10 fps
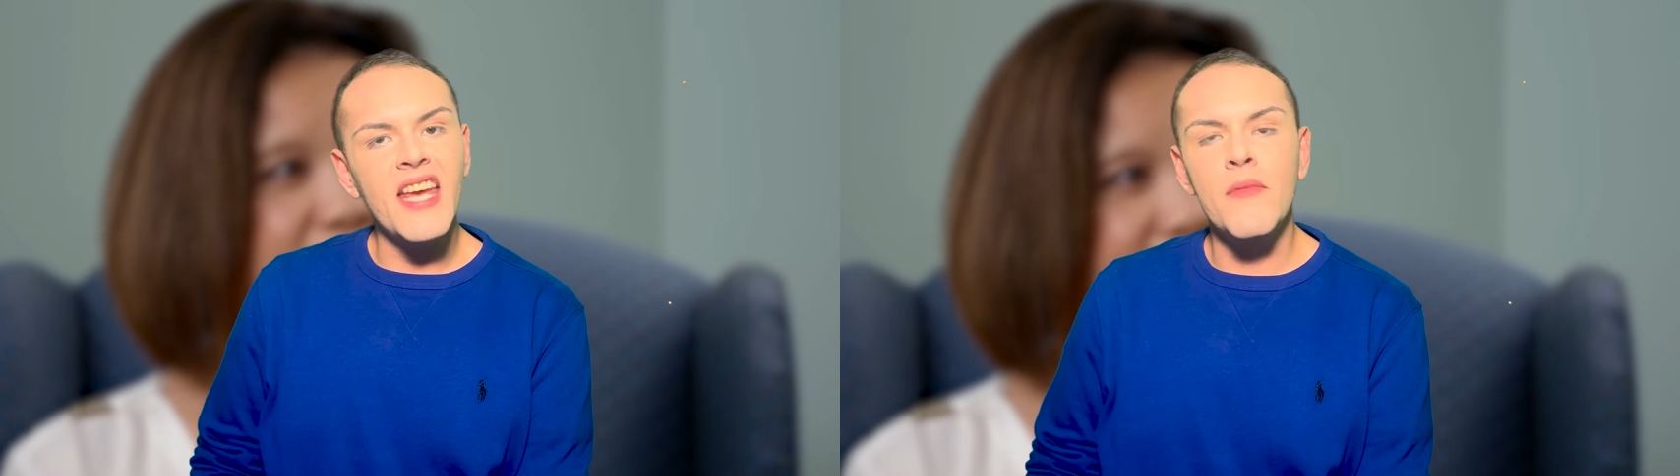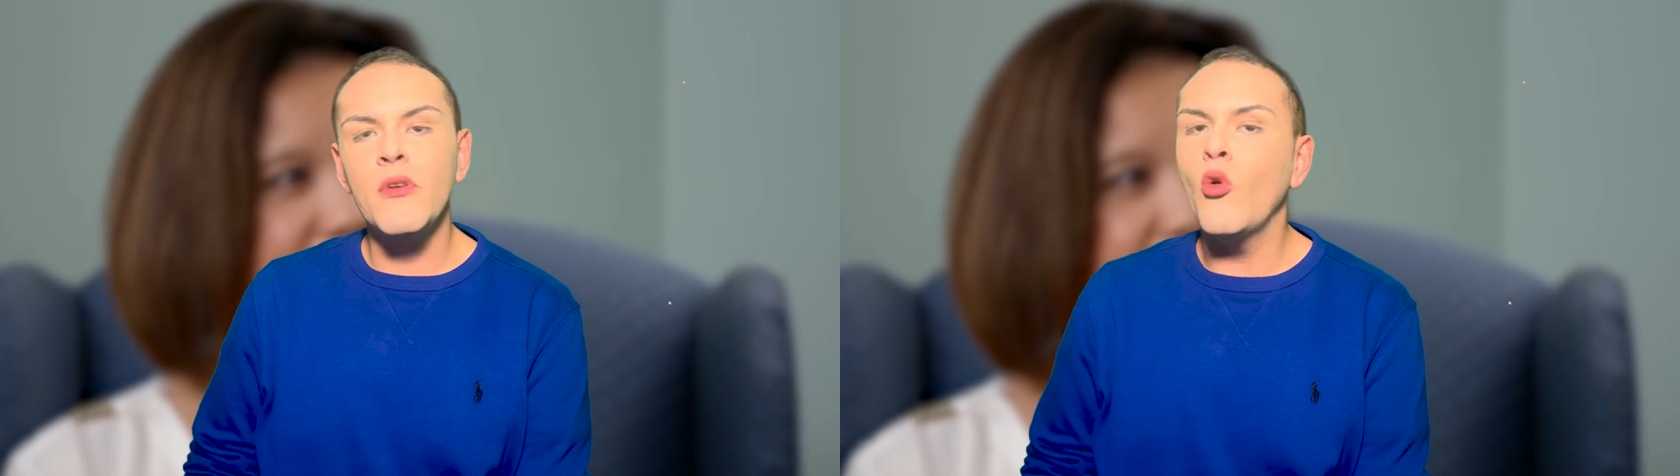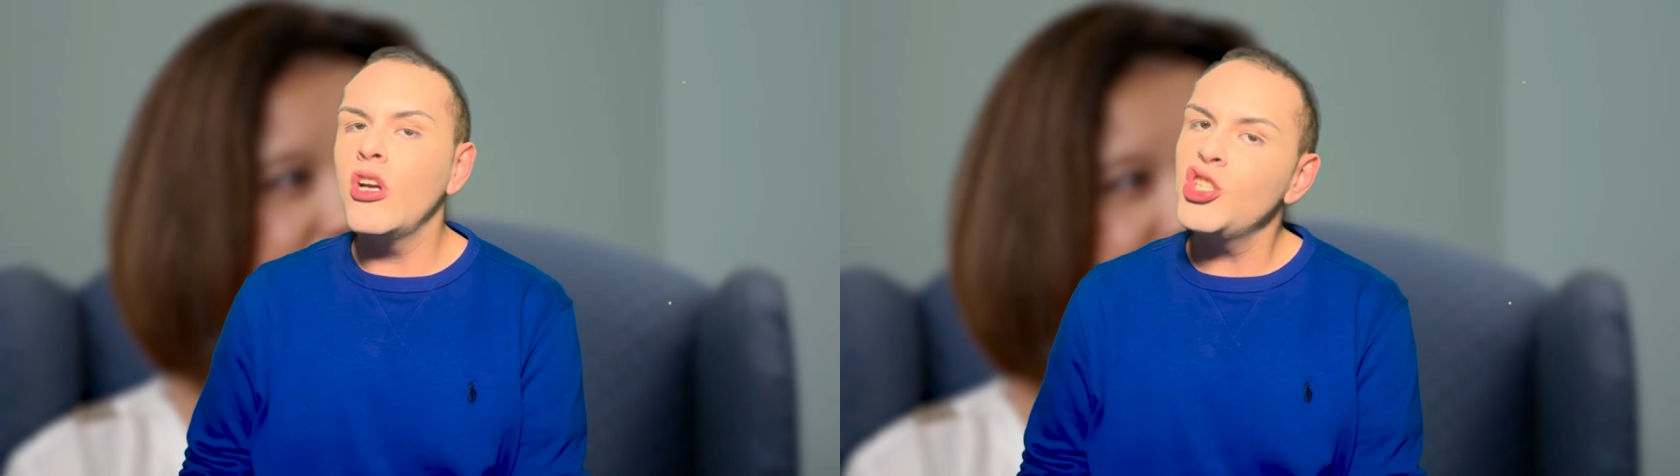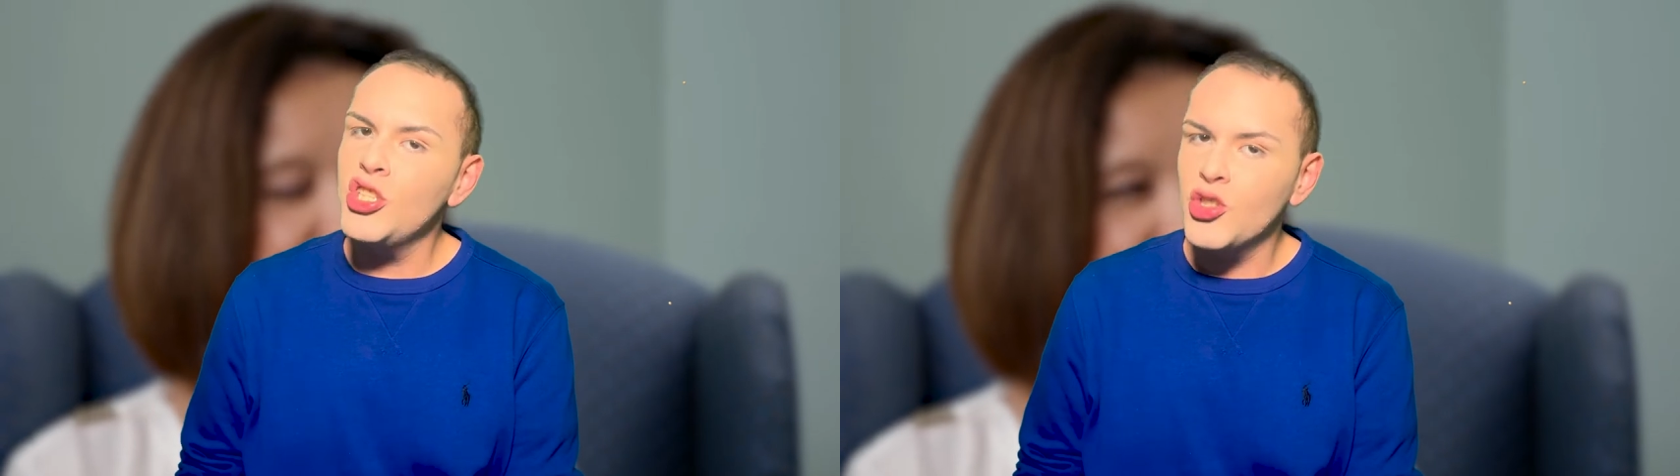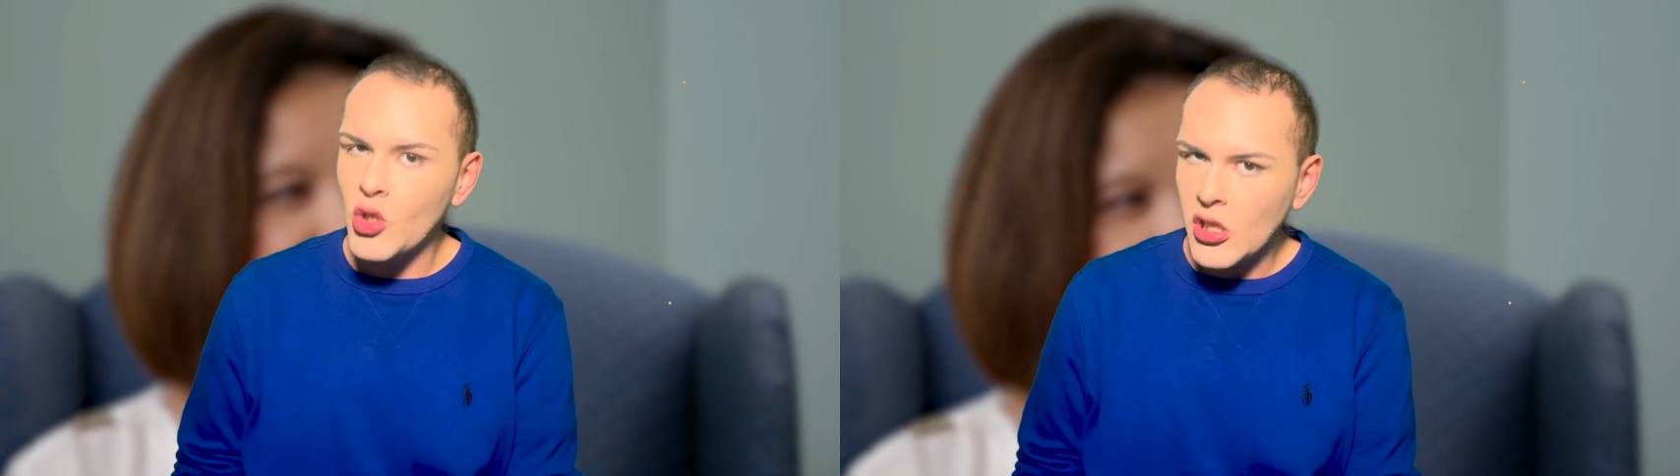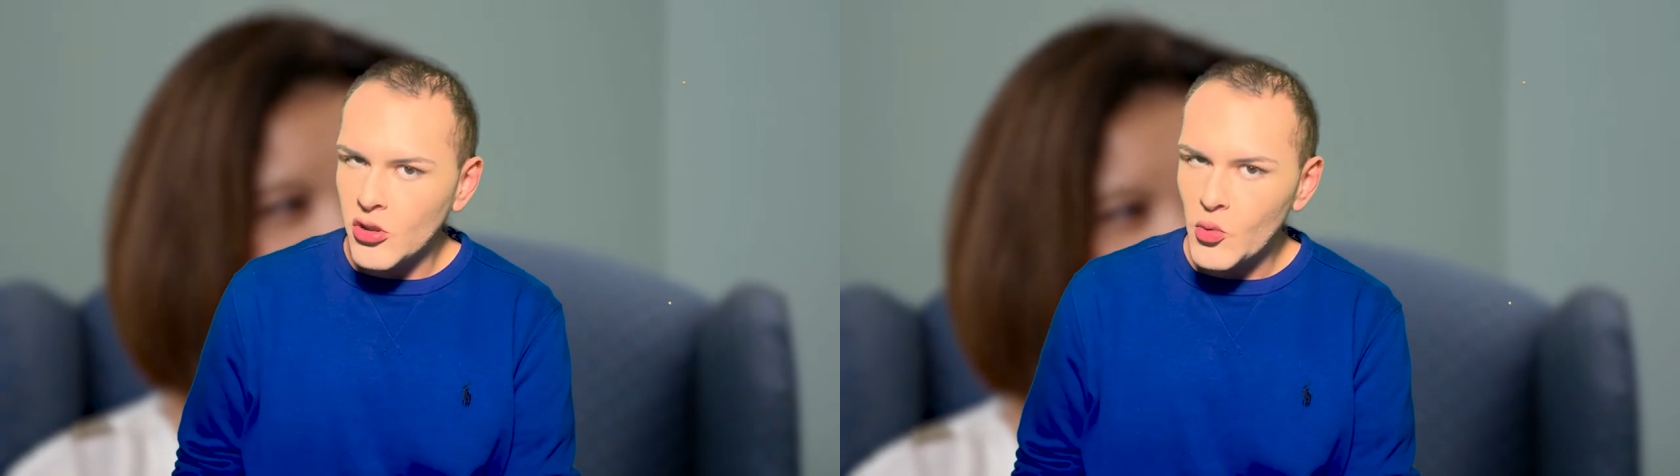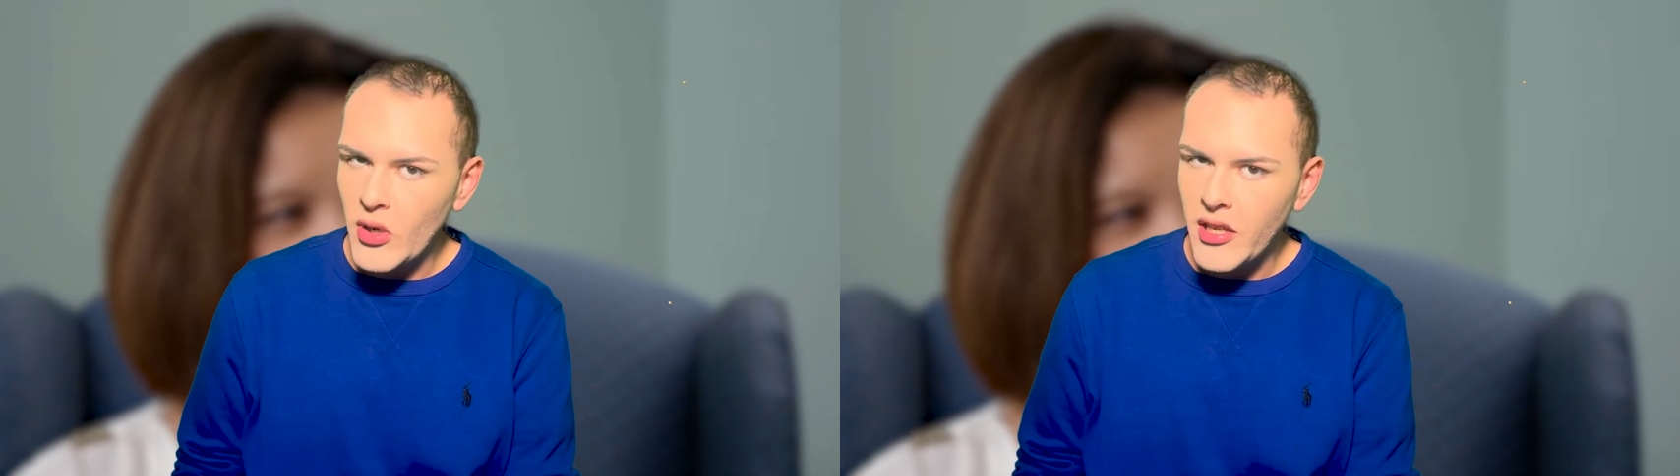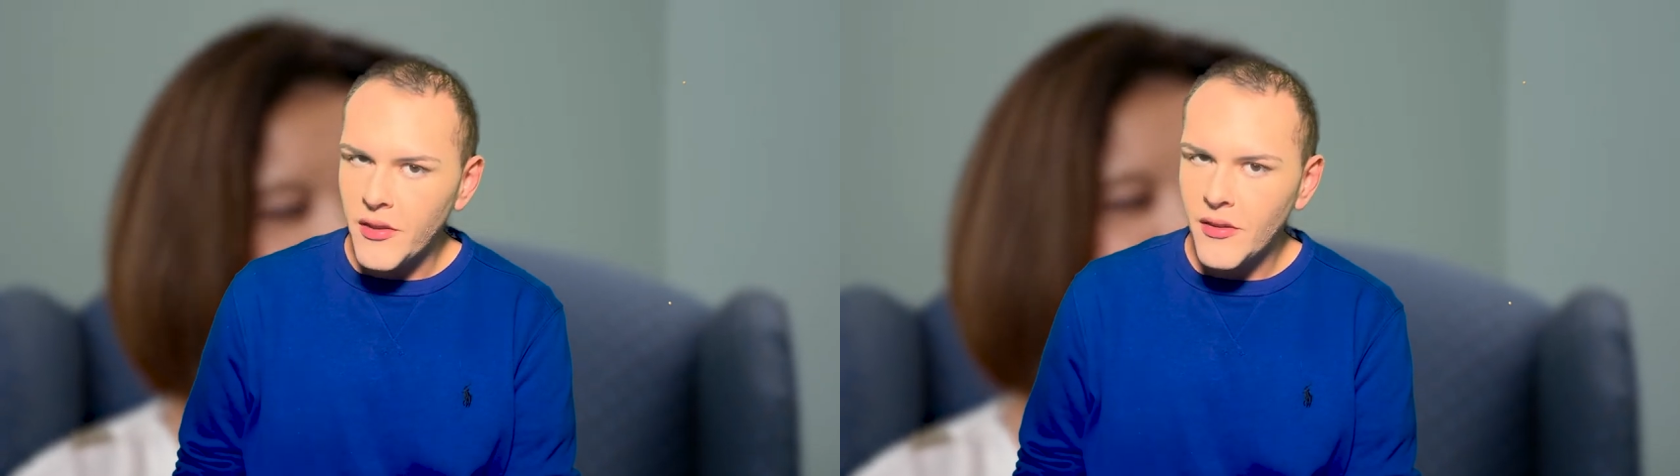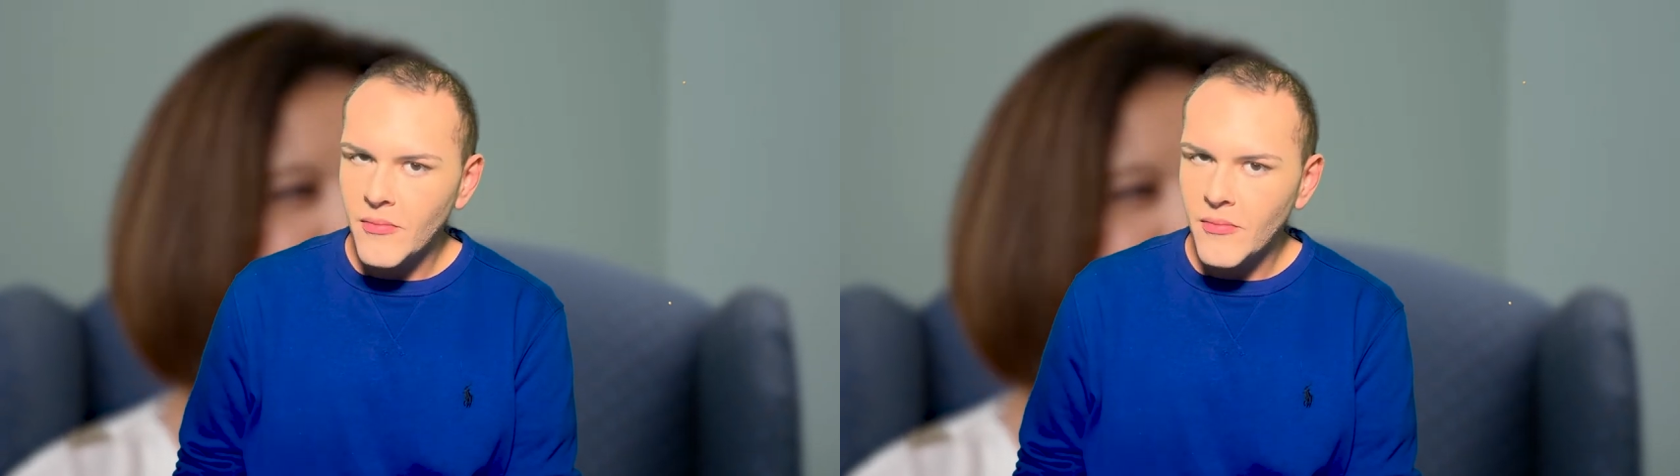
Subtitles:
Tammy what she struggles with,